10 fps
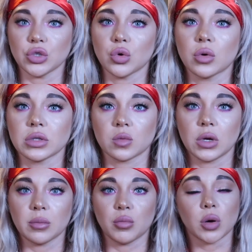You always
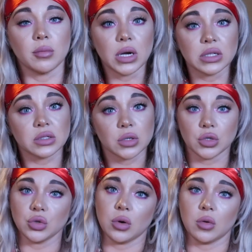want more muscle,
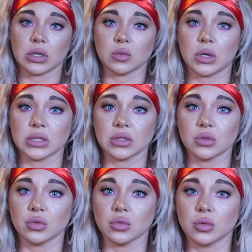you always want
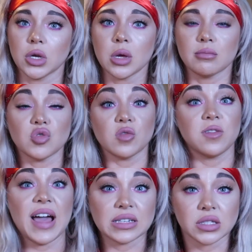to move
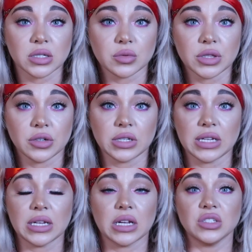faster with your
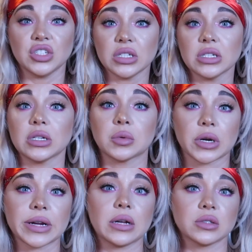knee. Agility
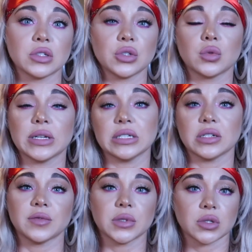workouts too, I did
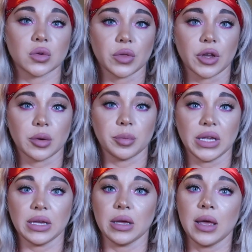in physical
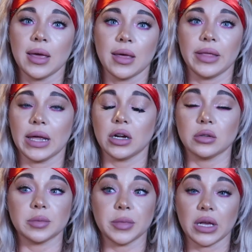therapy. That
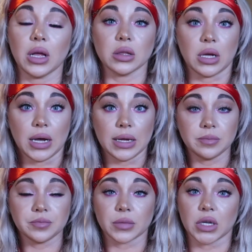helped me a lot
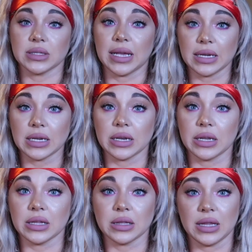because I needed
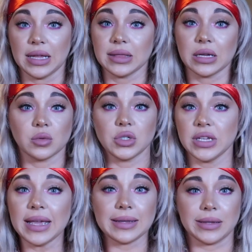it. That thing was
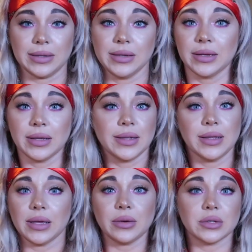shaky.
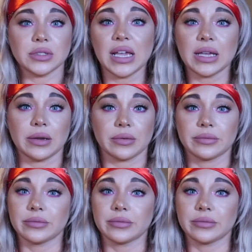It was shaking.